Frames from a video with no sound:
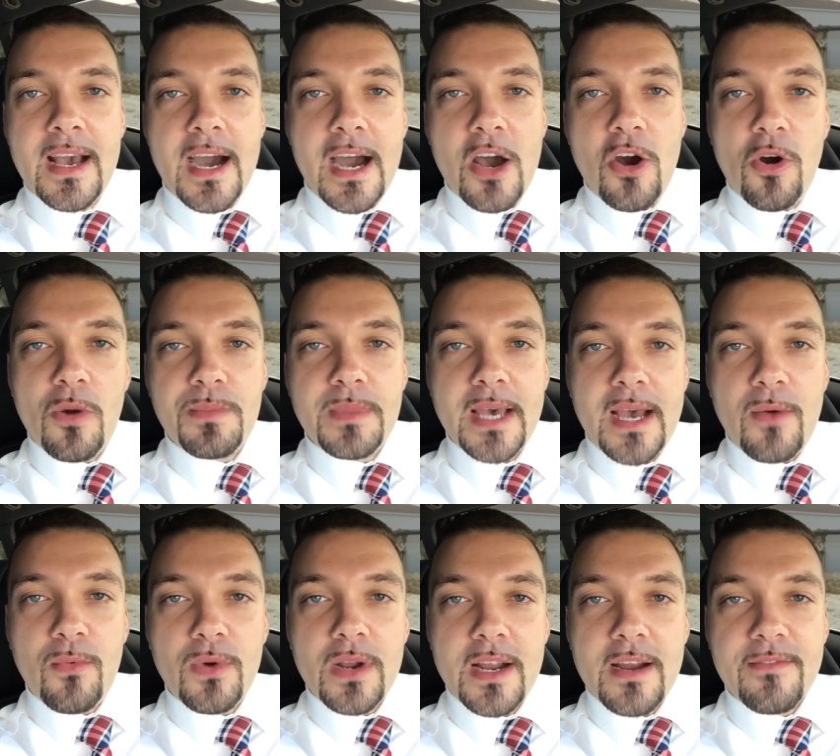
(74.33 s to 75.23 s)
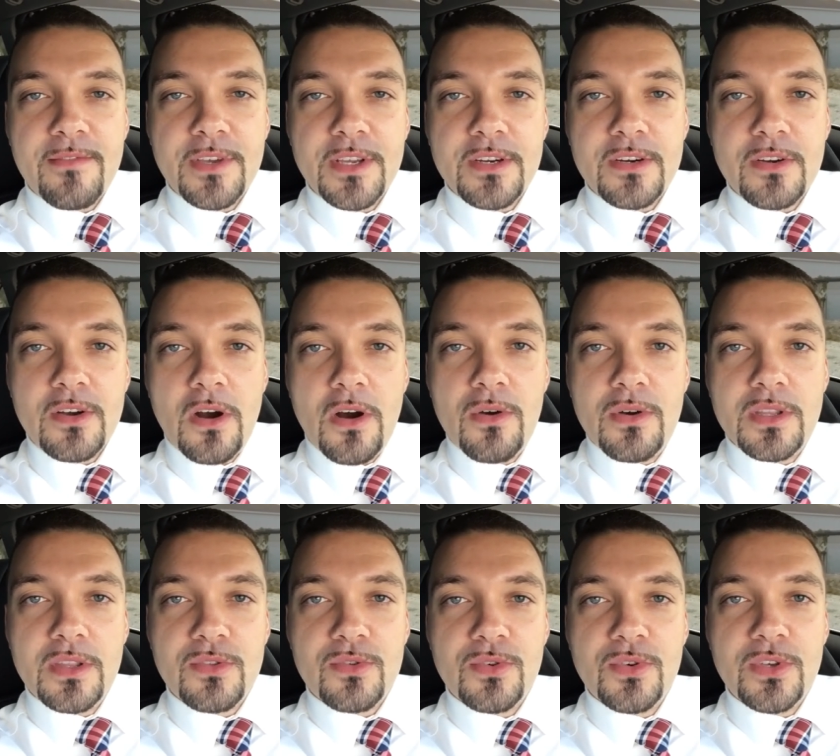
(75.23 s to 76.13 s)
I hope that whatever you're
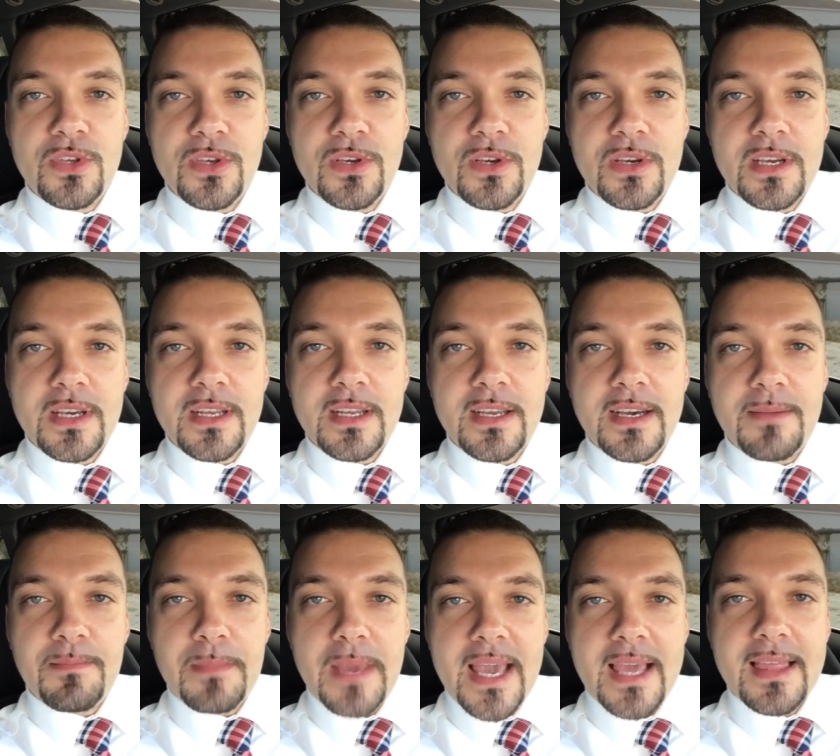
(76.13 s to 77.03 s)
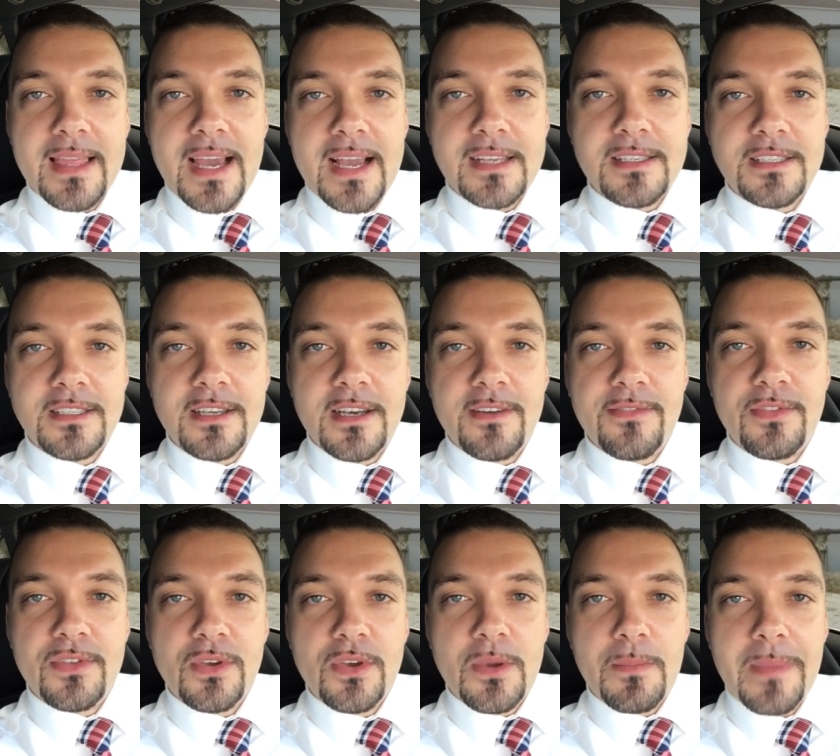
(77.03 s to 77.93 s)
going through, you could make that
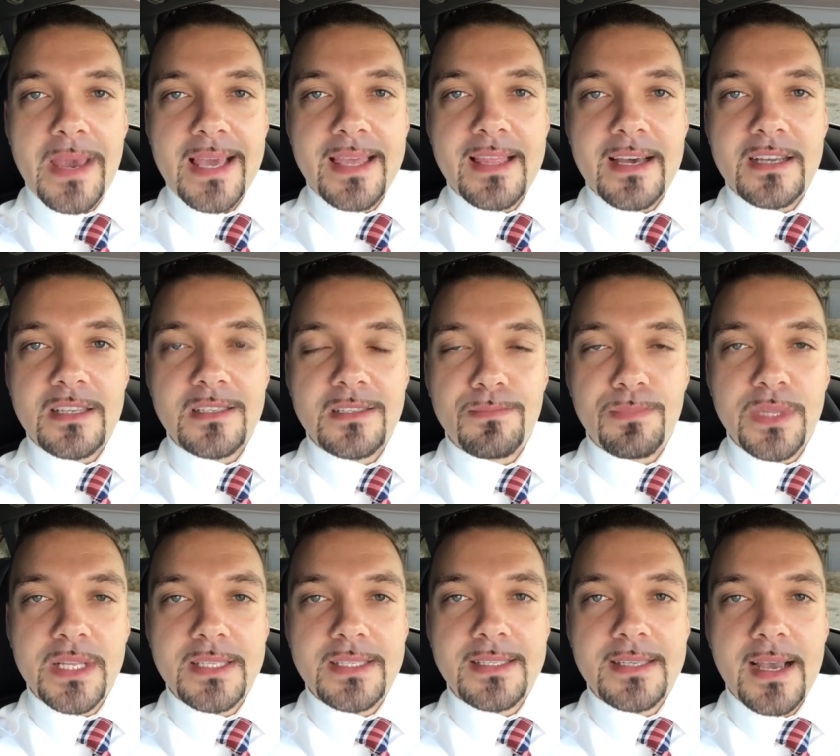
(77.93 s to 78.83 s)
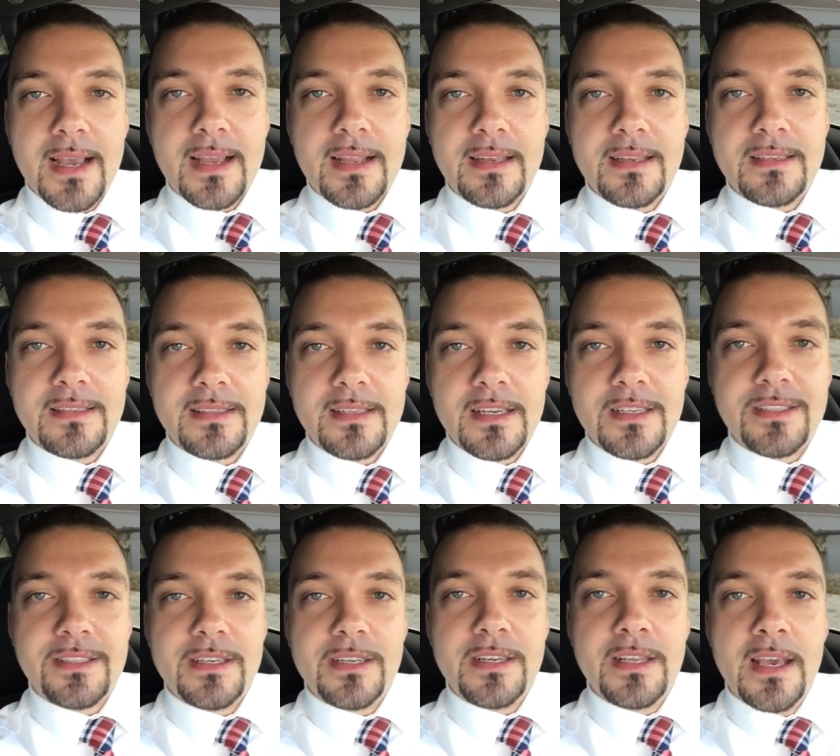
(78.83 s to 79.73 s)
shift, you can make that split second
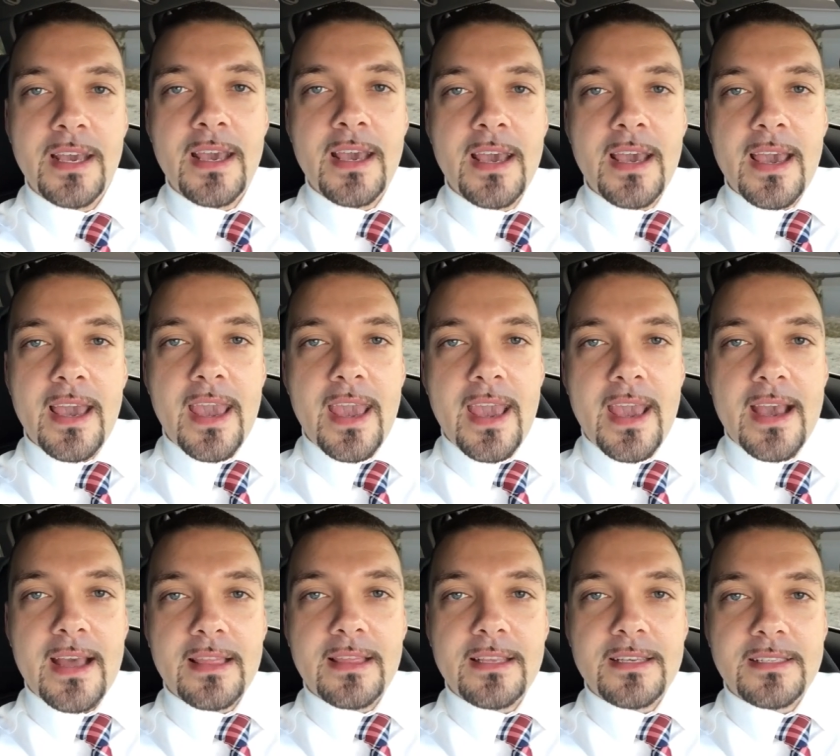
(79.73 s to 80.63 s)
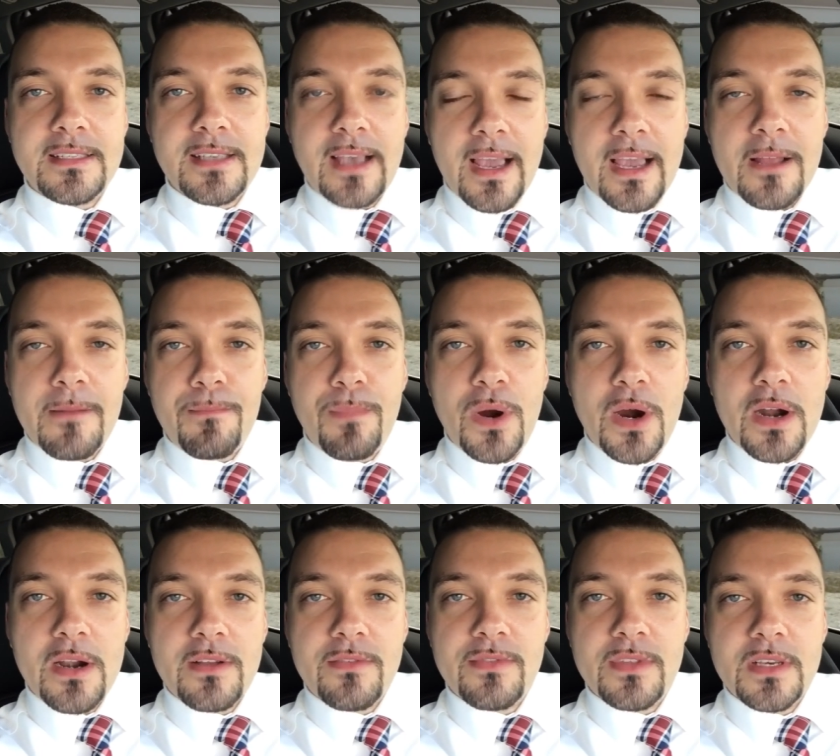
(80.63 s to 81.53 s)
decision. And the second
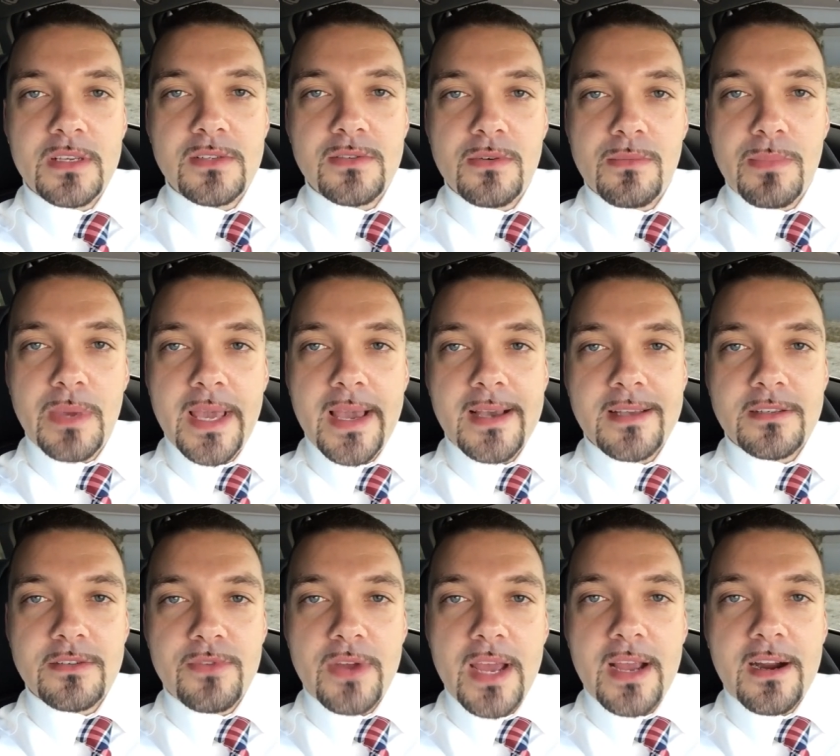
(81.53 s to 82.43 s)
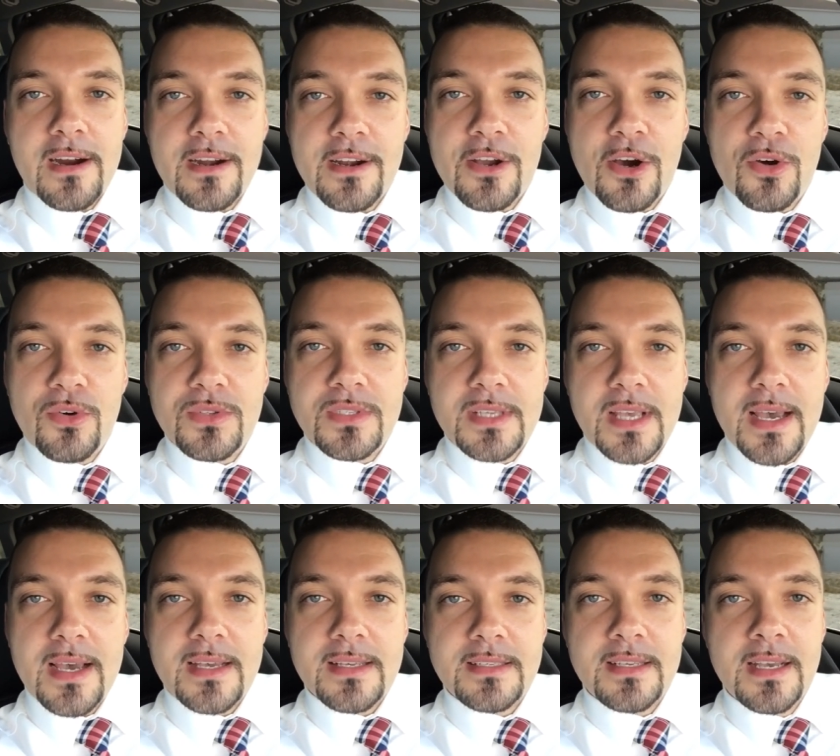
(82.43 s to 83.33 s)
part of this would be, as Grant Cardone
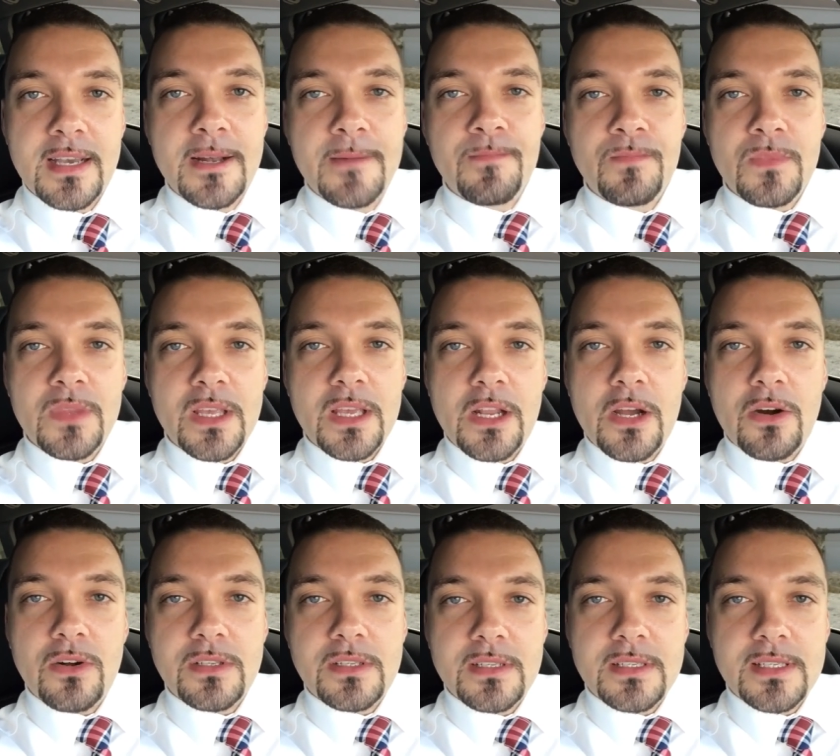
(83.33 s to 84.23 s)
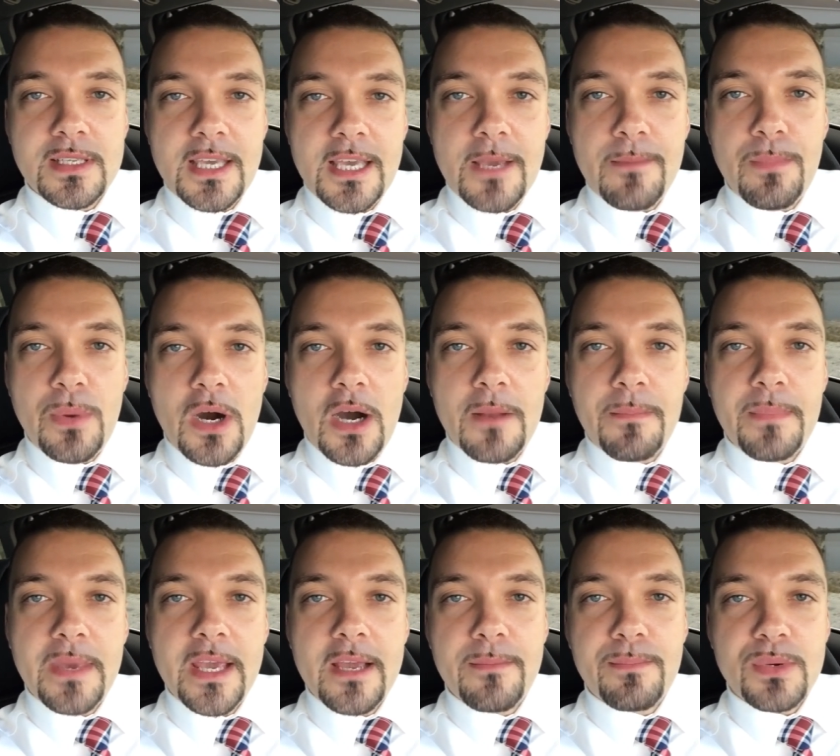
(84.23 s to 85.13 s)
says, you know, just keep on
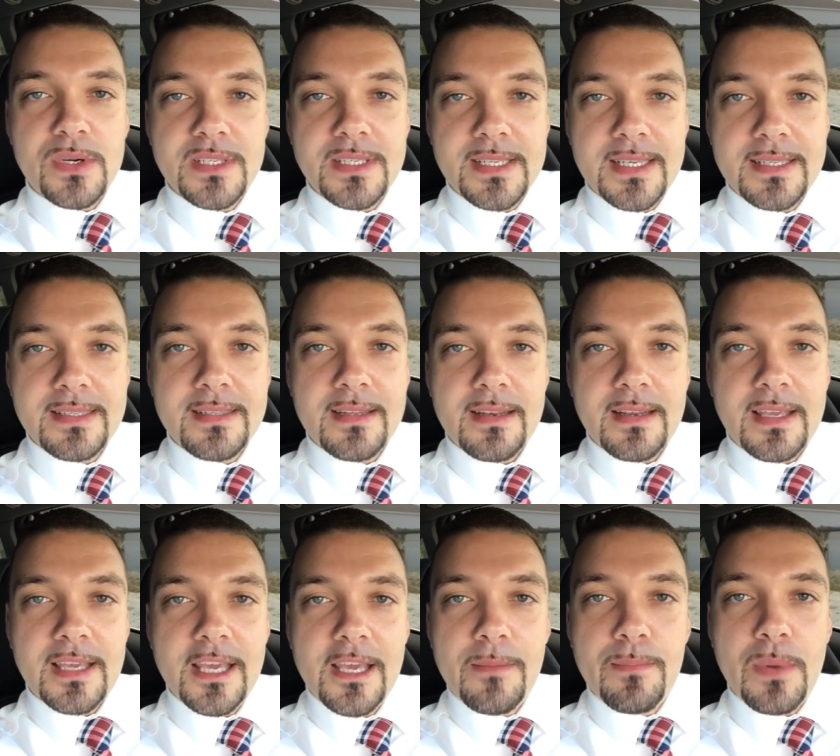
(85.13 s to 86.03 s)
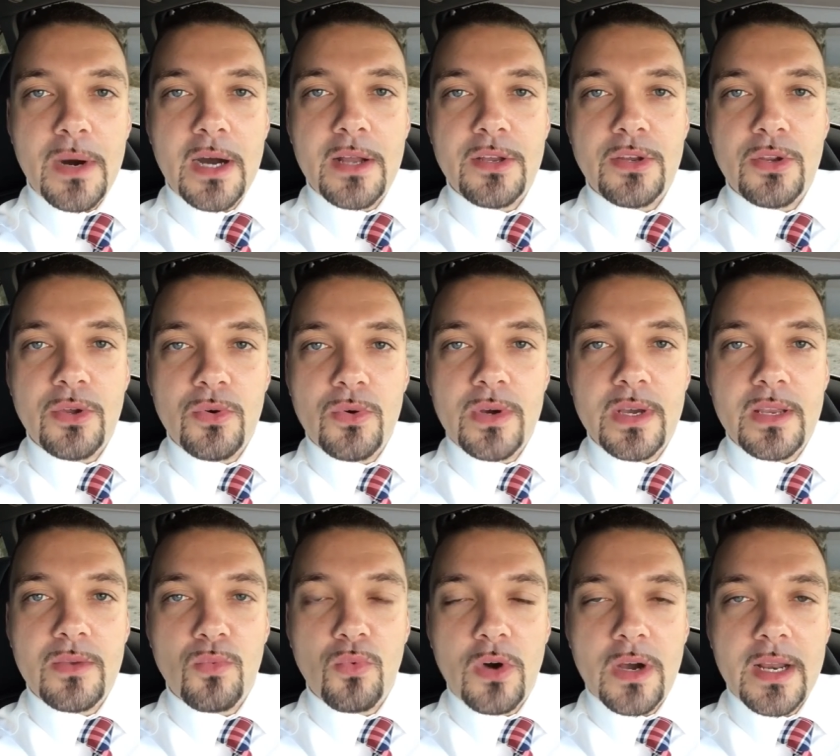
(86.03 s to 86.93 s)
being persistent, keep on
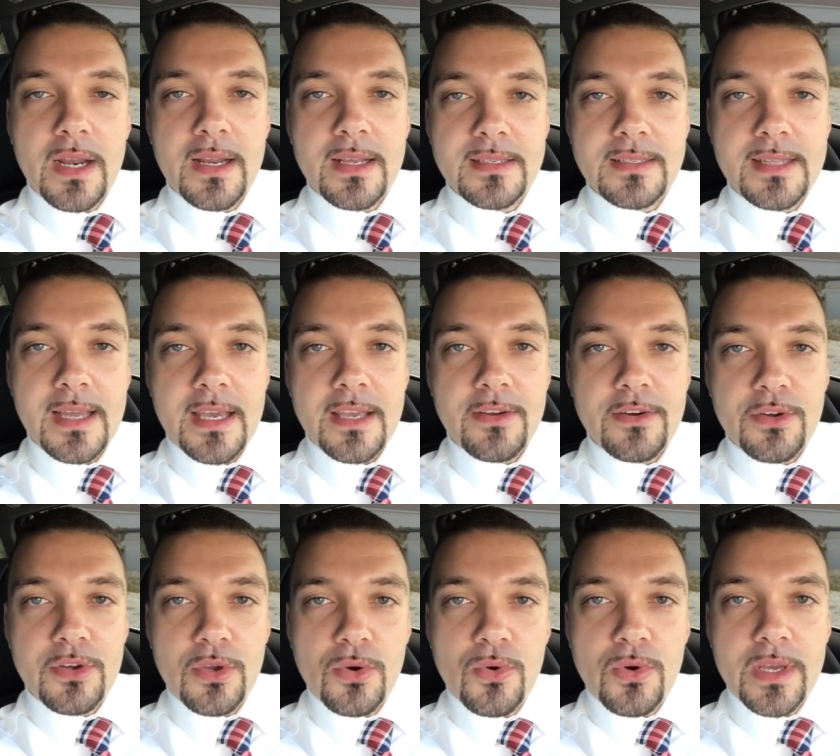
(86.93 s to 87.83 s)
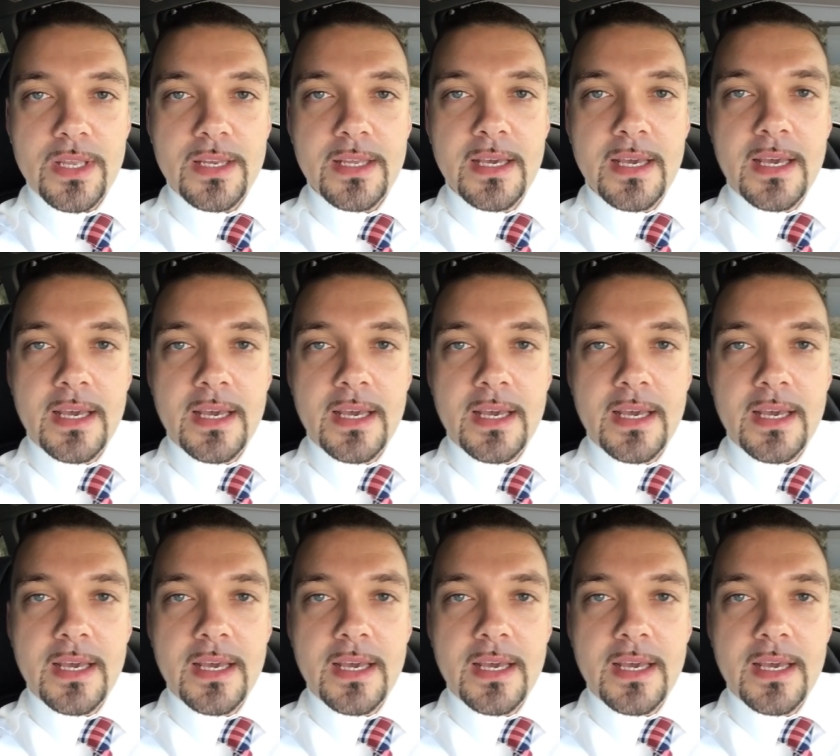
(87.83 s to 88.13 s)
doing what it is that you're doing,